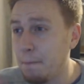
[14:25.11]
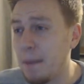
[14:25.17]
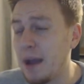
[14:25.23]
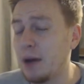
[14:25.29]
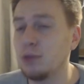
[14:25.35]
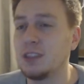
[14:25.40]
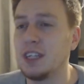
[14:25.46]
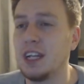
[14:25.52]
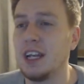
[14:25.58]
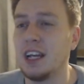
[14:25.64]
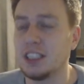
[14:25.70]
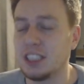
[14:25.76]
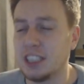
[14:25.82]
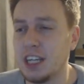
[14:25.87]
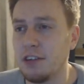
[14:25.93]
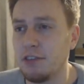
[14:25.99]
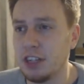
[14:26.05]
and mounting
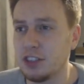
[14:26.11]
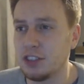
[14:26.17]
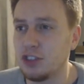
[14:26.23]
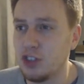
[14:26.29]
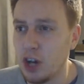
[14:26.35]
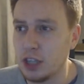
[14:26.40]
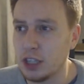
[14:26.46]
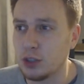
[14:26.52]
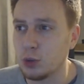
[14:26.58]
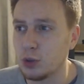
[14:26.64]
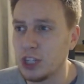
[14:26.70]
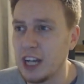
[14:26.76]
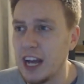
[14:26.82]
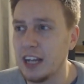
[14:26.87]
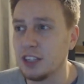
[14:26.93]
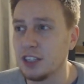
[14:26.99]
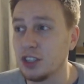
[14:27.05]
a serious
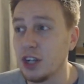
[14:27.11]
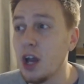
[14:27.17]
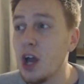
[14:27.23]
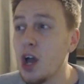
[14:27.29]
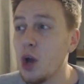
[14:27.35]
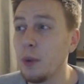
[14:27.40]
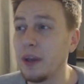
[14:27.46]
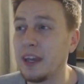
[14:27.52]
title challenge.